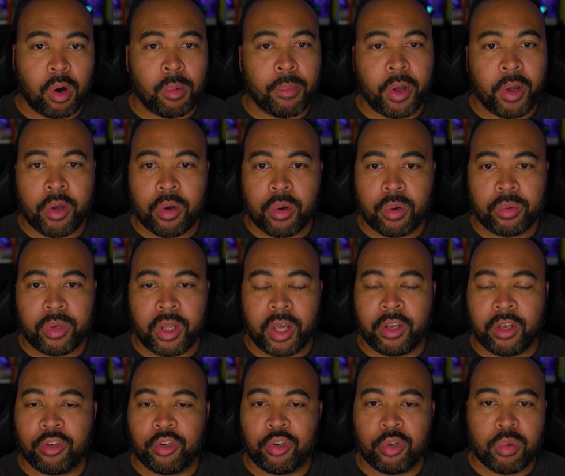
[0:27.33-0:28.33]
are my own
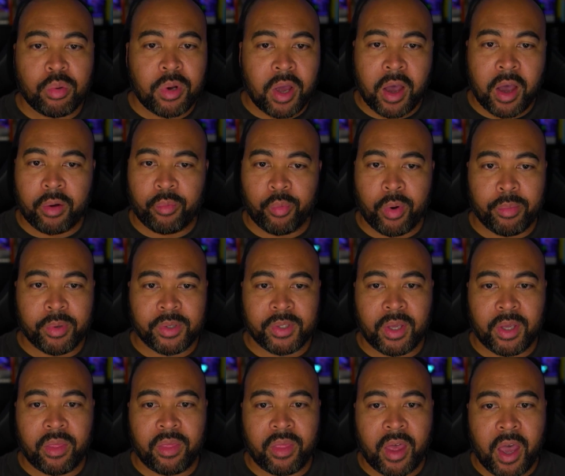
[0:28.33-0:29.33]
and do not
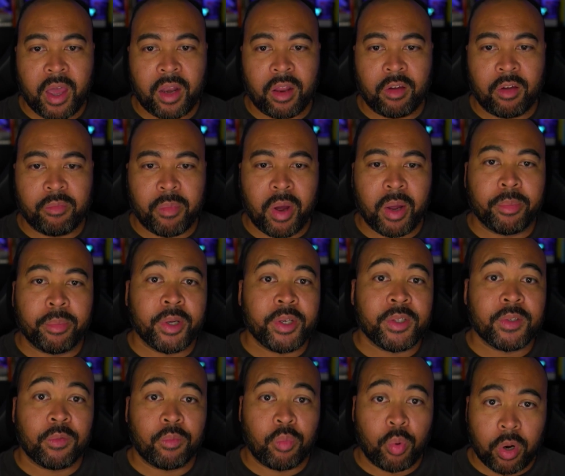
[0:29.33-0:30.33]
represent that of my
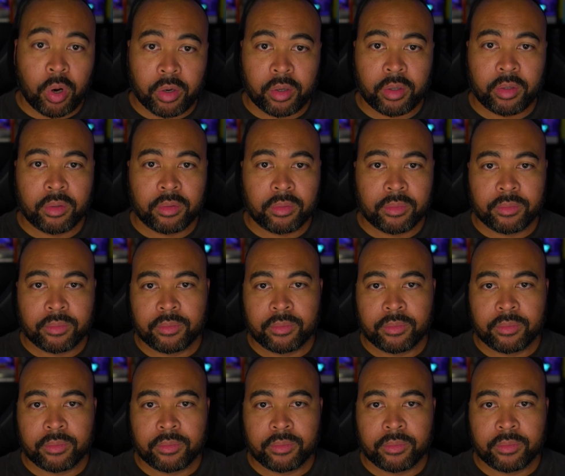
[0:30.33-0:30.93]
place of work.